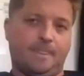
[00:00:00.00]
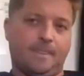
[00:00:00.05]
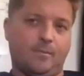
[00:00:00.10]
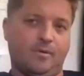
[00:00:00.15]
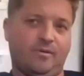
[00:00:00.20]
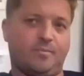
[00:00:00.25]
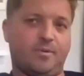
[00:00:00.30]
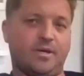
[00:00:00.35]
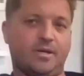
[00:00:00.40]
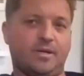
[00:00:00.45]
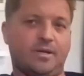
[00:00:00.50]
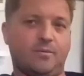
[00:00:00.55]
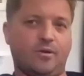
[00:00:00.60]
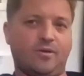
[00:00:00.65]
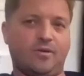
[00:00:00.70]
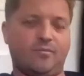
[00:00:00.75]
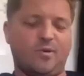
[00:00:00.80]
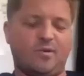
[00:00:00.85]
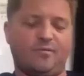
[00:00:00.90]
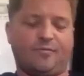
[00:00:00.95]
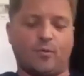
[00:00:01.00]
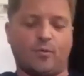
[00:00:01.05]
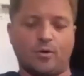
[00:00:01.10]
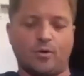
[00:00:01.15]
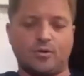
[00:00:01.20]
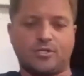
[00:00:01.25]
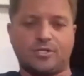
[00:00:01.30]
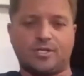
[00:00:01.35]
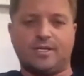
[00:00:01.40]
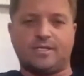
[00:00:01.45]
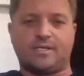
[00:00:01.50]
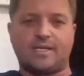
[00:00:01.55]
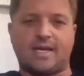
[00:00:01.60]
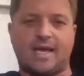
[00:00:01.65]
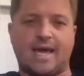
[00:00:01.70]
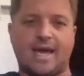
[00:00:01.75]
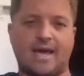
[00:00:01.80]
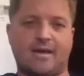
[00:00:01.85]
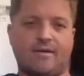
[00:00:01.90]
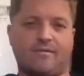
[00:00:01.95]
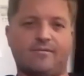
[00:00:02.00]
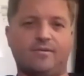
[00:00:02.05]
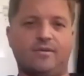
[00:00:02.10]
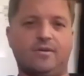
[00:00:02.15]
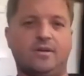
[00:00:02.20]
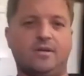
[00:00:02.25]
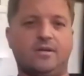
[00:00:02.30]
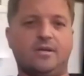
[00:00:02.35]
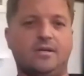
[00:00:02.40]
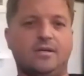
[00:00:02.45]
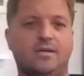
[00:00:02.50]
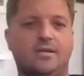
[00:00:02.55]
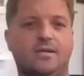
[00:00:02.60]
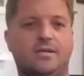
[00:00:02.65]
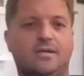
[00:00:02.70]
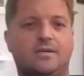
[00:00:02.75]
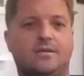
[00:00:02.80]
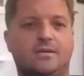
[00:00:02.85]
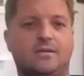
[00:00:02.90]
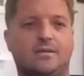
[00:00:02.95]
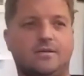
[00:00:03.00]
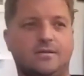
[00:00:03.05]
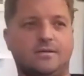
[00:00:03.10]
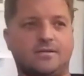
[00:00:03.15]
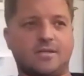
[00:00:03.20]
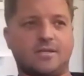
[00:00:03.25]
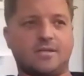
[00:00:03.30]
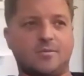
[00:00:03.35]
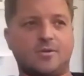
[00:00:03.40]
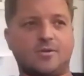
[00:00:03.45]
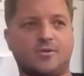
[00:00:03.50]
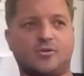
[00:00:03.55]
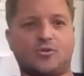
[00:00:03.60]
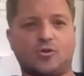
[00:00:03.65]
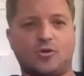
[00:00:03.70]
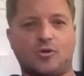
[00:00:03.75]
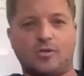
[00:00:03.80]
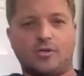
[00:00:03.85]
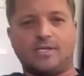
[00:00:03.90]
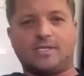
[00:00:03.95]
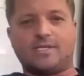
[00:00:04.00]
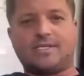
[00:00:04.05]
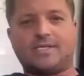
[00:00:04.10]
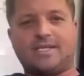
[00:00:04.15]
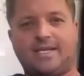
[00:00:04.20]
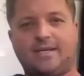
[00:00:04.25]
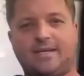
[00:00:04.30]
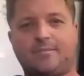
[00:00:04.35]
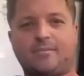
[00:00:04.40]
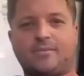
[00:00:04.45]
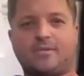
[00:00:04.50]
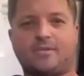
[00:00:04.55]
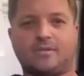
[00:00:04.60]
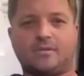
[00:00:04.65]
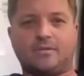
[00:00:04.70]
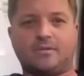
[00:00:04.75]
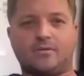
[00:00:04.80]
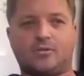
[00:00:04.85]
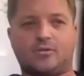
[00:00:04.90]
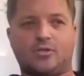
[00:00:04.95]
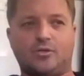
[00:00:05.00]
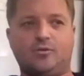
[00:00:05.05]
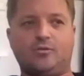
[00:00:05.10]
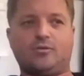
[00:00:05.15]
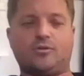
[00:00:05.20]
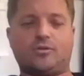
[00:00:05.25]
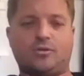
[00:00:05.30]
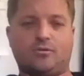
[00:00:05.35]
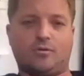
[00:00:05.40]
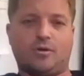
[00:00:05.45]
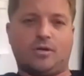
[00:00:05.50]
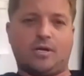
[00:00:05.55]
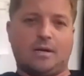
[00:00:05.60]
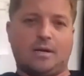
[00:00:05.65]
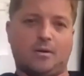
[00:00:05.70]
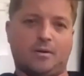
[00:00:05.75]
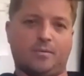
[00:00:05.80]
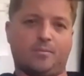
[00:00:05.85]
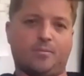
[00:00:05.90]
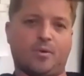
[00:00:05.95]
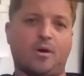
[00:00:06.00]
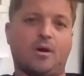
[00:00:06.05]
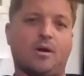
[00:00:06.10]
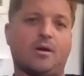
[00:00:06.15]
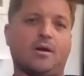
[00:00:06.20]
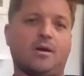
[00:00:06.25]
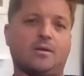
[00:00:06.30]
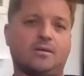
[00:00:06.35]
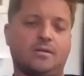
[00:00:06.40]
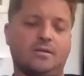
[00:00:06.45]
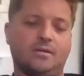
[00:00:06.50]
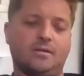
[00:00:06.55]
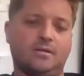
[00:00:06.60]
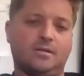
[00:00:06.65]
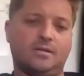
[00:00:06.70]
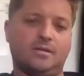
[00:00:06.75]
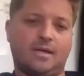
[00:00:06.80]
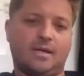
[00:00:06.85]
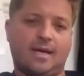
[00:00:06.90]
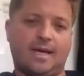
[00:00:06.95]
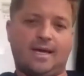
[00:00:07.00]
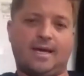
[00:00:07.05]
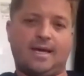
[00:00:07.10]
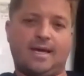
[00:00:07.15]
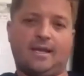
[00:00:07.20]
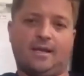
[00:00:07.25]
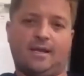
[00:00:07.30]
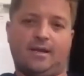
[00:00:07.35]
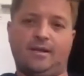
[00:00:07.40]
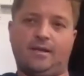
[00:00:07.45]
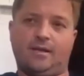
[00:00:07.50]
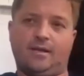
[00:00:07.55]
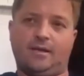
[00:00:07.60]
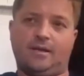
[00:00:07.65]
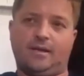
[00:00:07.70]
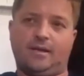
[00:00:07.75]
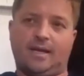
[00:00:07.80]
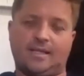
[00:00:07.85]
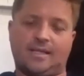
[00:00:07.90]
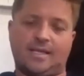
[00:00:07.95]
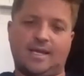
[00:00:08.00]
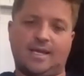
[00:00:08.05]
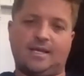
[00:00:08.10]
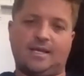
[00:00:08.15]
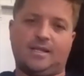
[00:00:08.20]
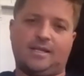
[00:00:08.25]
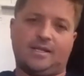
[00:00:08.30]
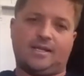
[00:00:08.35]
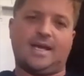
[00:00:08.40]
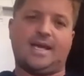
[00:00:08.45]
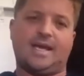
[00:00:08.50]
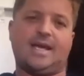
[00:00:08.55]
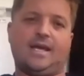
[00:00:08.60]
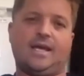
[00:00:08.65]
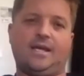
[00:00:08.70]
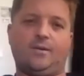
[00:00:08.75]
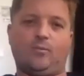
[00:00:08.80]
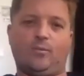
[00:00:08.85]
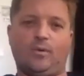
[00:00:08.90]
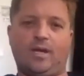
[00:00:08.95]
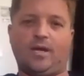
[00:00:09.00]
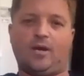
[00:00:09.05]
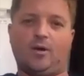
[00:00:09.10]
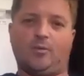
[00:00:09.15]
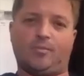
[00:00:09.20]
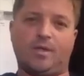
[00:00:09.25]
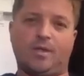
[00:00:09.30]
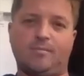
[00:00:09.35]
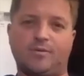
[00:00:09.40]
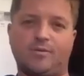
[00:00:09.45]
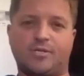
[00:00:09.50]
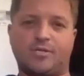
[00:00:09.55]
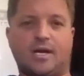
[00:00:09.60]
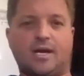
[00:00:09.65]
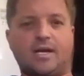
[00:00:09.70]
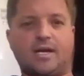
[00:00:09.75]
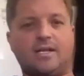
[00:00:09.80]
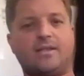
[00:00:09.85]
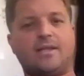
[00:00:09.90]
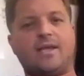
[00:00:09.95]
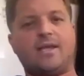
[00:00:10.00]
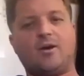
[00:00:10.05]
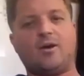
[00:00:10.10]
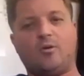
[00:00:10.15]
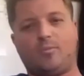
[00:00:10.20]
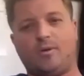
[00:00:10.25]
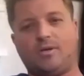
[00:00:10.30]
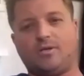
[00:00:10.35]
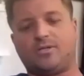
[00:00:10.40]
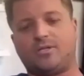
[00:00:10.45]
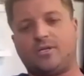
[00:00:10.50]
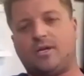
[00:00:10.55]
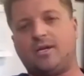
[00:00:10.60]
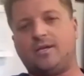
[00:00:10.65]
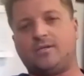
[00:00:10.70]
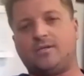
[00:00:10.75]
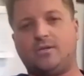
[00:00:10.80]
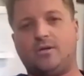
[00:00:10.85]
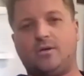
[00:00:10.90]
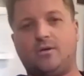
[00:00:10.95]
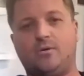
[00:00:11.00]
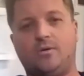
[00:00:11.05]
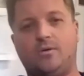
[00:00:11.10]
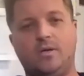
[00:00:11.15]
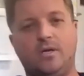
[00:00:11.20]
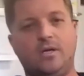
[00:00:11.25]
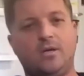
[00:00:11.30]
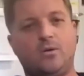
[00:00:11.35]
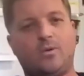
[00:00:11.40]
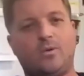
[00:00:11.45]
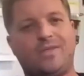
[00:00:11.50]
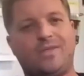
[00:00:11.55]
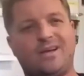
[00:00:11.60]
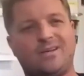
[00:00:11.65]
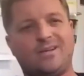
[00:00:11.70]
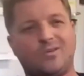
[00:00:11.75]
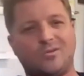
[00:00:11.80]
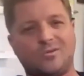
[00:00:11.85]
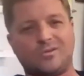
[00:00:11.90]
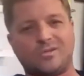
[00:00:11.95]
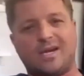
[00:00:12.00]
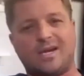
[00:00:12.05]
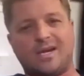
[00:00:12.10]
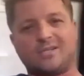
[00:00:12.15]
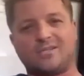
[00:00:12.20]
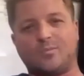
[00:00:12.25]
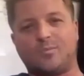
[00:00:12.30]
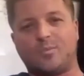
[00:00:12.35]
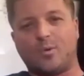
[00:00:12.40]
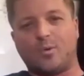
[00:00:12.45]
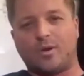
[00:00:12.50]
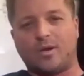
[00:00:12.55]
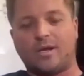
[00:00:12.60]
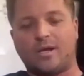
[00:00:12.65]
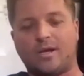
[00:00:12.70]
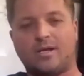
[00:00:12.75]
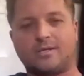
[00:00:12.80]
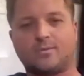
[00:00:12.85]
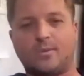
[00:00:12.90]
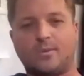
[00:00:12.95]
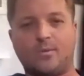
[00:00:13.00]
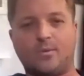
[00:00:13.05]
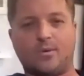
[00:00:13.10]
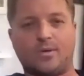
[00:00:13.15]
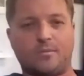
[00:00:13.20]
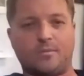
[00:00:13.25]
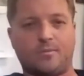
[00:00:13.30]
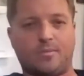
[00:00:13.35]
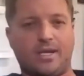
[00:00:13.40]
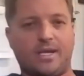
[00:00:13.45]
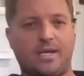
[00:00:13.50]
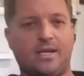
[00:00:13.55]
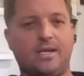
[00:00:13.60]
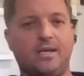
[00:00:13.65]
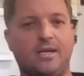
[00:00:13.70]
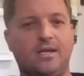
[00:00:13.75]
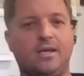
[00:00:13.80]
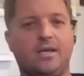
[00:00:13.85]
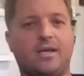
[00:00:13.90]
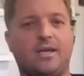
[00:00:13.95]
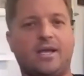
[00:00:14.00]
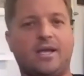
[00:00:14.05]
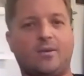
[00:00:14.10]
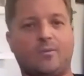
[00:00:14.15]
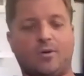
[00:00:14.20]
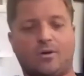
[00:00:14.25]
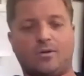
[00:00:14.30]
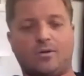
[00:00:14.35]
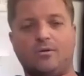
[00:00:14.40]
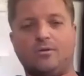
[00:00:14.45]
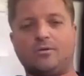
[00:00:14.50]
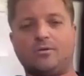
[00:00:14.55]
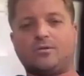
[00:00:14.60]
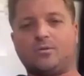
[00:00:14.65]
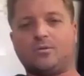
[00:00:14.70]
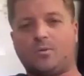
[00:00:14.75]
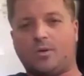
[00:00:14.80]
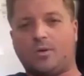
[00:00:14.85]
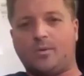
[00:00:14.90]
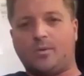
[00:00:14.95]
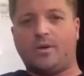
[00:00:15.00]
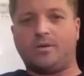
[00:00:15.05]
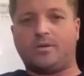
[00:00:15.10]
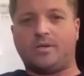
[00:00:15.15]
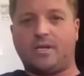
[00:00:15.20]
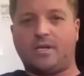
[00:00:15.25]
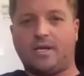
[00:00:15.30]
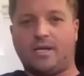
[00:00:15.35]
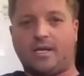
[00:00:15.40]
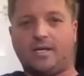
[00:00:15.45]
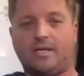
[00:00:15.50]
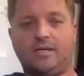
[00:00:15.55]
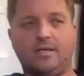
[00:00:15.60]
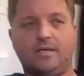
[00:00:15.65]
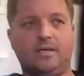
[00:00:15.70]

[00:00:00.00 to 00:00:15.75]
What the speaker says: We've been fortunate to have some of the strongest teams choose to run our product, and at the end of the day we help them shine and they help us shine. So without those guys supporting us, we wouldn't be anywhere close to where we are today.